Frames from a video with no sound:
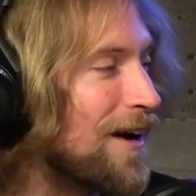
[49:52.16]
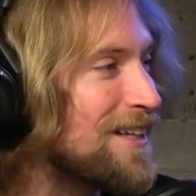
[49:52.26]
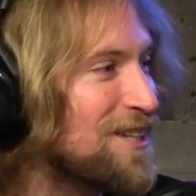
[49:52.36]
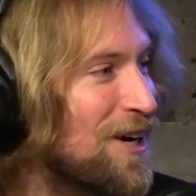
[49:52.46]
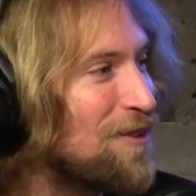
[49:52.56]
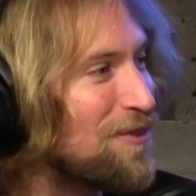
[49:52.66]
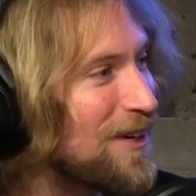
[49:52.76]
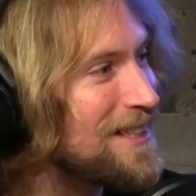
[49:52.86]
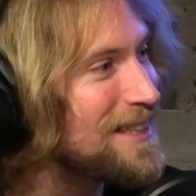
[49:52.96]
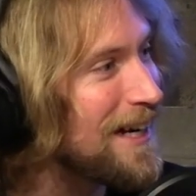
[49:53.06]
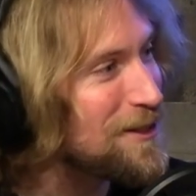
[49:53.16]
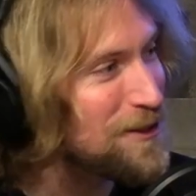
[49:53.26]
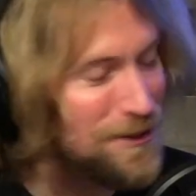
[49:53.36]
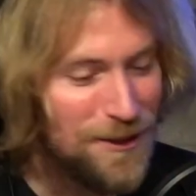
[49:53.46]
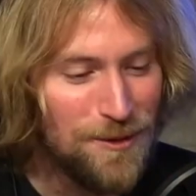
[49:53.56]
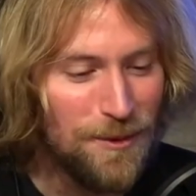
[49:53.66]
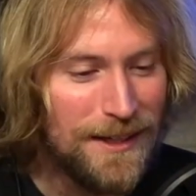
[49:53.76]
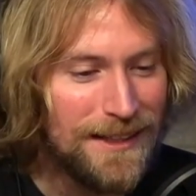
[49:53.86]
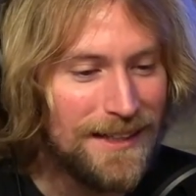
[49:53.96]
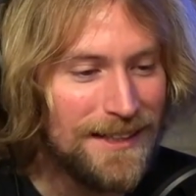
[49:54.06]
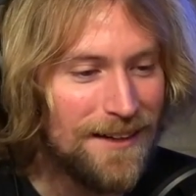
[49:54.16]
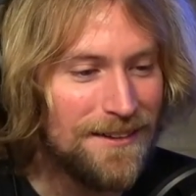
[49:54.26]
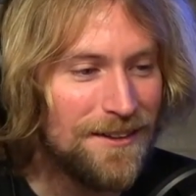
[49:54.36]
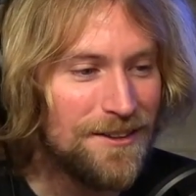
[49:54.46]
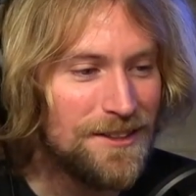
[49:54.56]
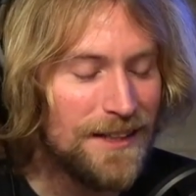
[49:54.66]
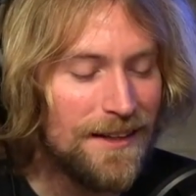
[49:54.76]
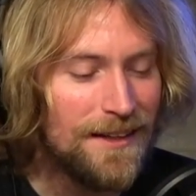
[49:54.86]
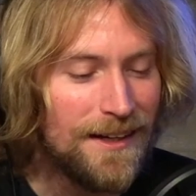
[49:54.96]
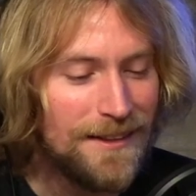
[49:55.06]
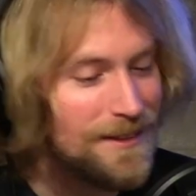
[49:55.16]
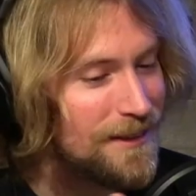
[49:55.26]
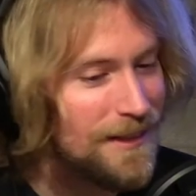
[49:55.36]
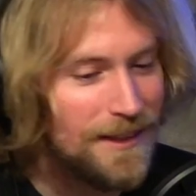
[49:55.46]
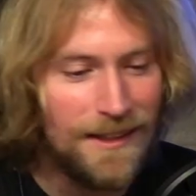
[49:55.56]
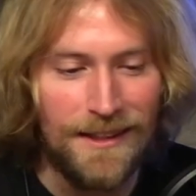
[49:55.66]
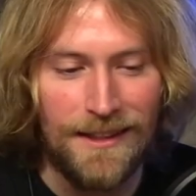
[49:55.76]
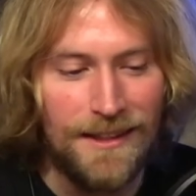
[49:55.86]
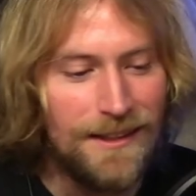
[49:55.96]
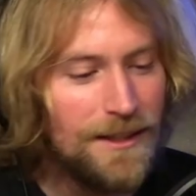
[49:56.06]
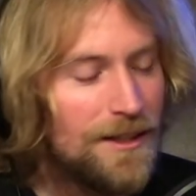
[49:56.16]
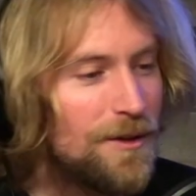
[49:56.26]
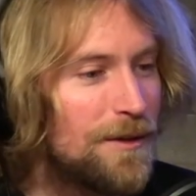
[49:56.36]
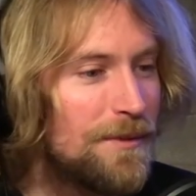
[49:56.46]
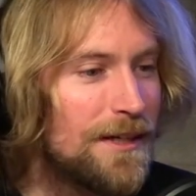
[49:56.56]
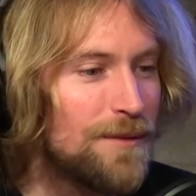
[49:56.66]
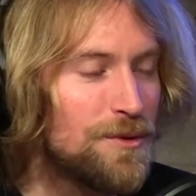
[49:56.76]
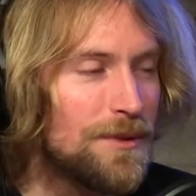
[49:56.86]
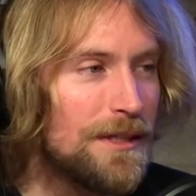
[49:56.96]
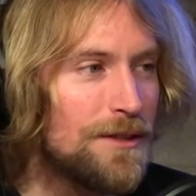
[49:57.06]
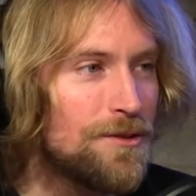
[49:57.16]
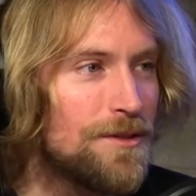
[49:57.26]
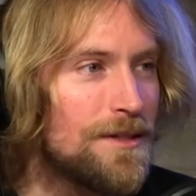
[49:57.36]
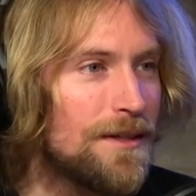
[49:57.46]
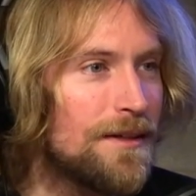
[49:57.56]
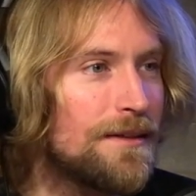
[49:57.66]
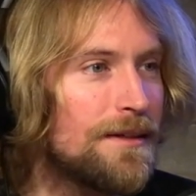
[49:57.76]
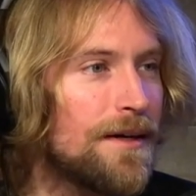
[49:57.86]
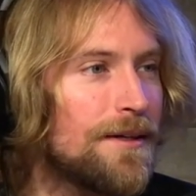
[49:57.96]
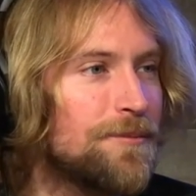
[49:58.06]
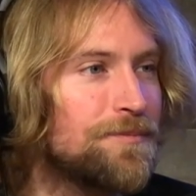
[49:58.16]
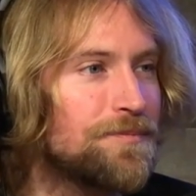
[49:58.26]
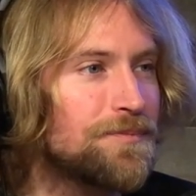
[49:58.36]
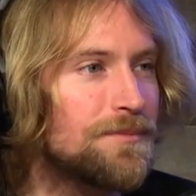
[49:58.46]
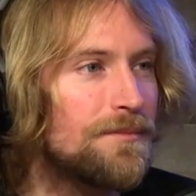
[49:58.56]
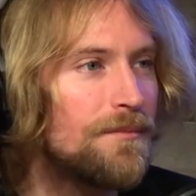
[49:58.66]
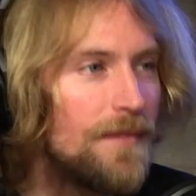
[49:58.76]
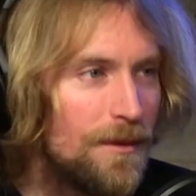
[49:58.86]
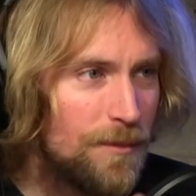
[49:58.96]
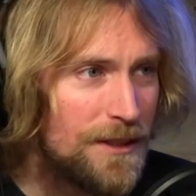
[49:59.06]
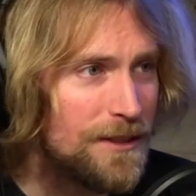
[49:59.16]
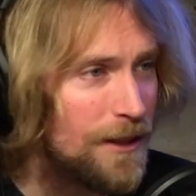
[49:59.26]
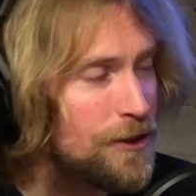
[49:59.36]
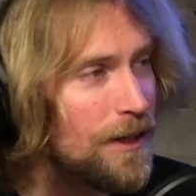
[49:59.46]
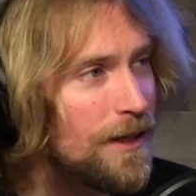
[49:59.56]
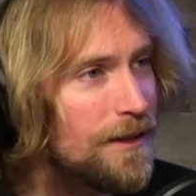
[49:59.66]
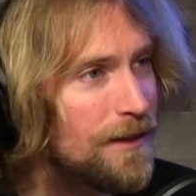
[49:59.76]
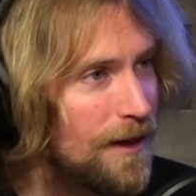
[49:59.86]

right? So for yeah. us to actually start to break that down and understand that, it's like, you know, it becomes really interesting. Um, but to touch on